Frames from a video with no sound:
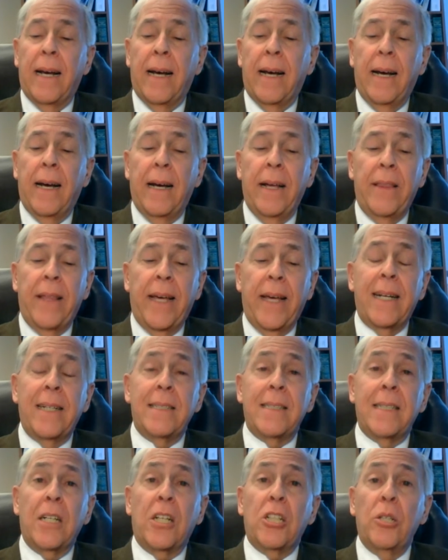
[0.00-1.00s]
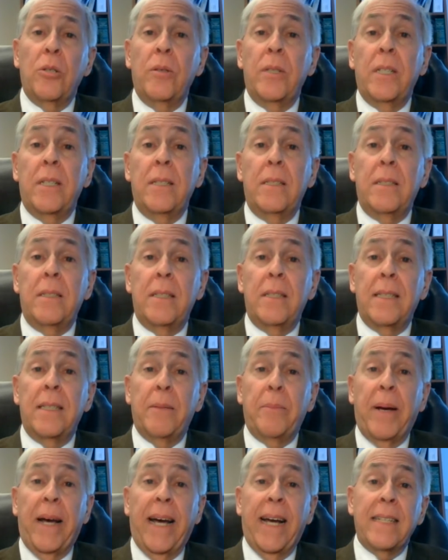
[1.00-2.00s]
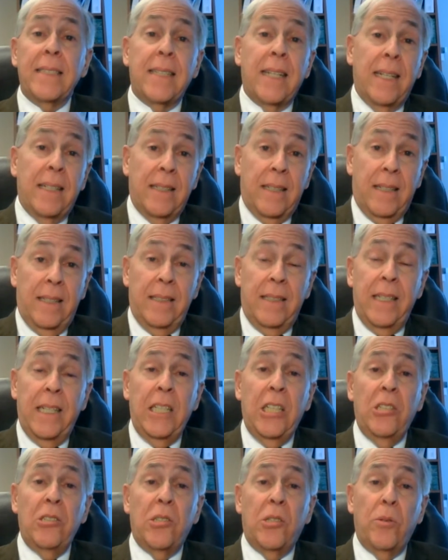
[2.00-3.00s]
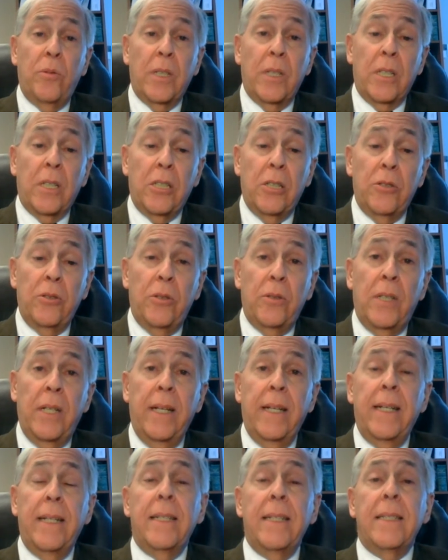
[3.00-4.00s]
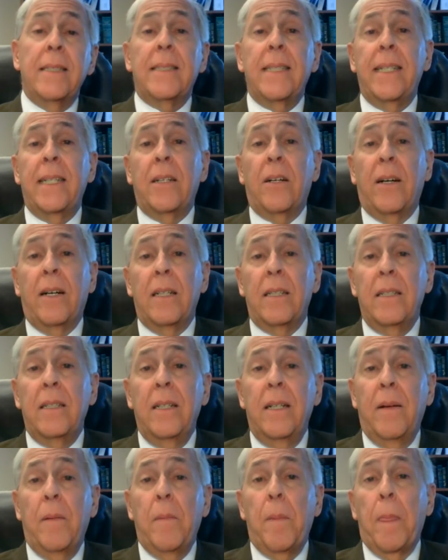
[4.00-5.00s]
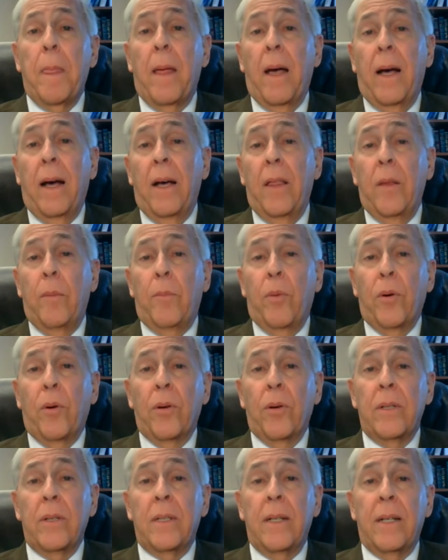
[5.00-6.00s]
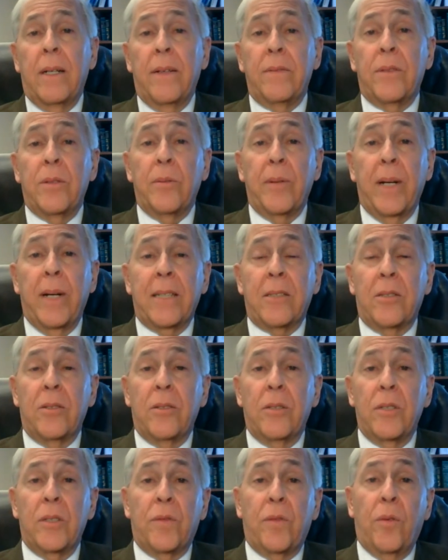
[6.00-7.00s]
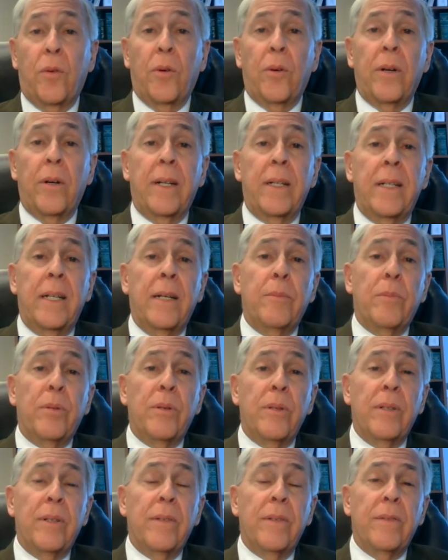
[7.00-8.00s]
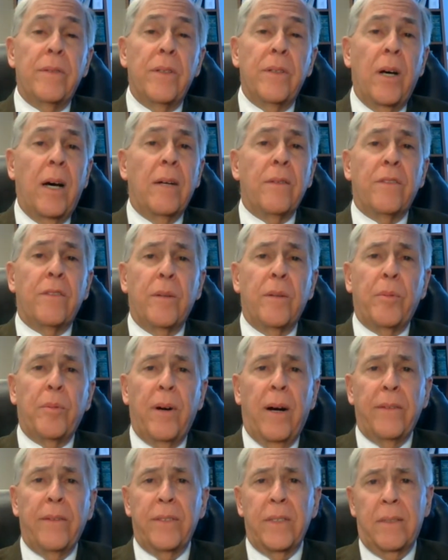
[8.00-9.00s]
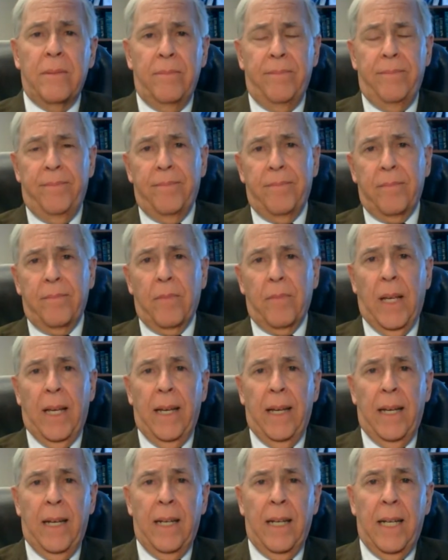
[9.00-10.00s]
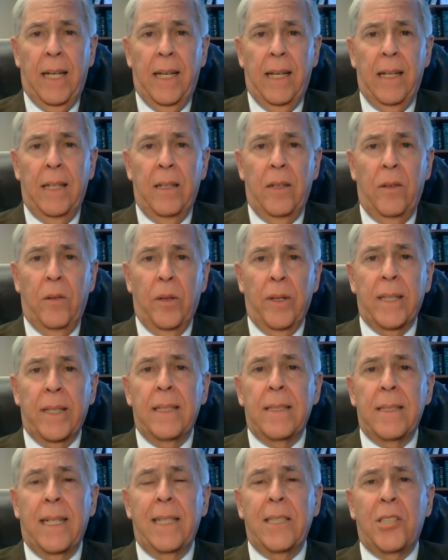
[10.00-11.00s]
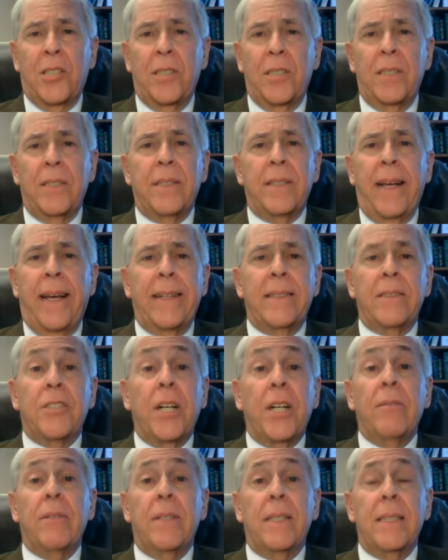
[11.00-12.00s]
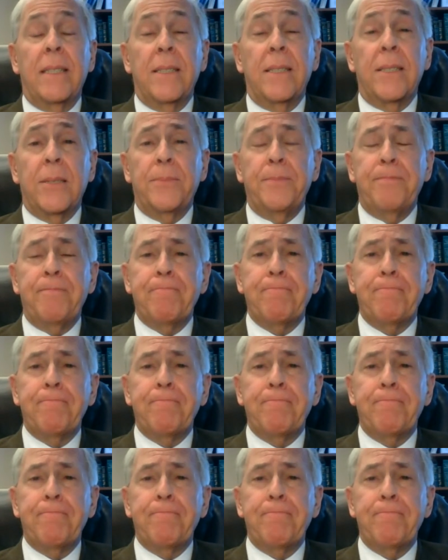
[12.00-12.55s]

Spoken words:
that has included in the past and continues to include sitting on the board of directors for a number of not-for-profit organizations and charities.